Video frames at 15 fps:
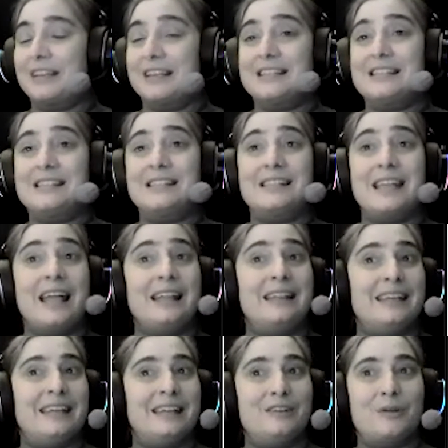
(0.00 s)

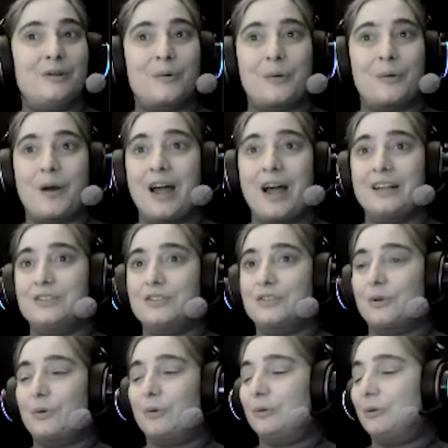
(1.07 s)
steady in your right
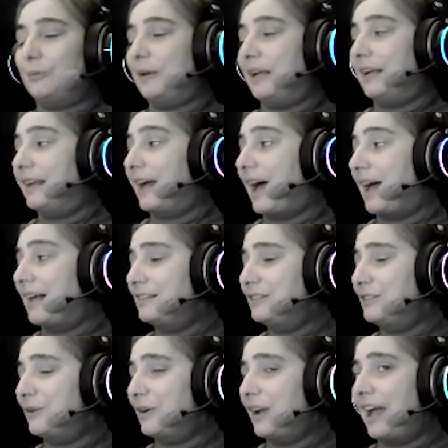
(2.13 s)
shoulder blade as
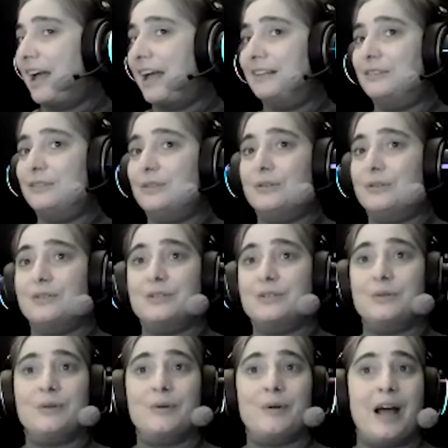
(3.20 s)
your head turns
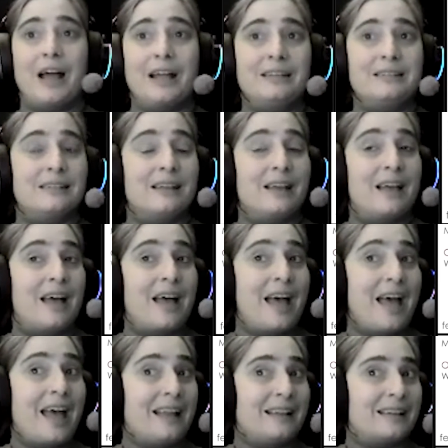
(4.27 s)
to the right
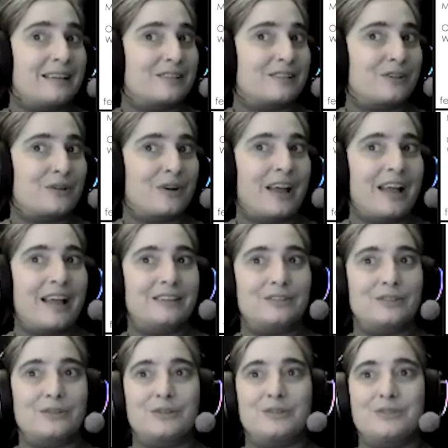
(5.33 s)
and as your head
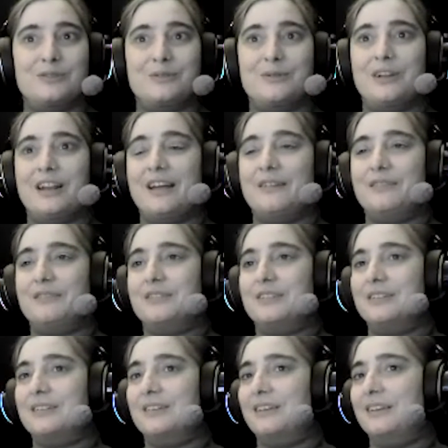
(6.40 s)
turns to the left?
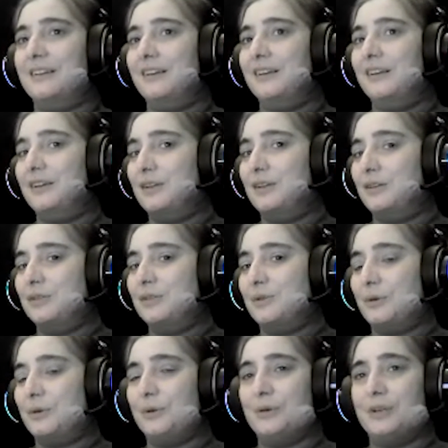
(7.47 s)

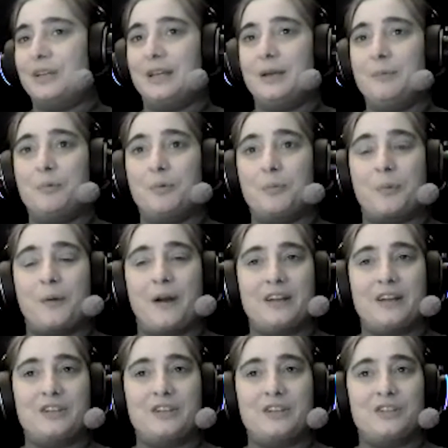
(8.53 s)
So you keep
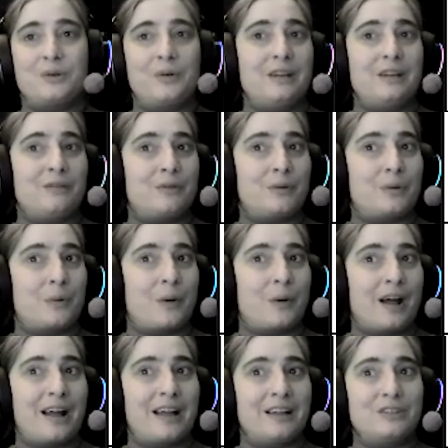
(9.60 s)
pressuring the
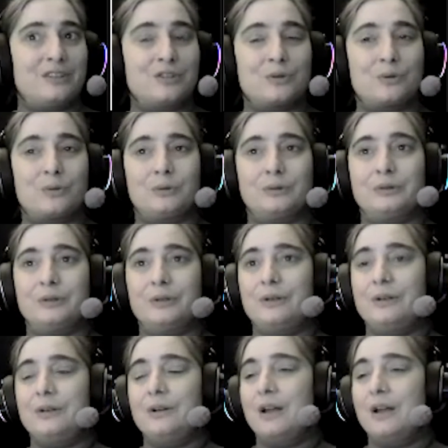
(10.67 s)
right shoulder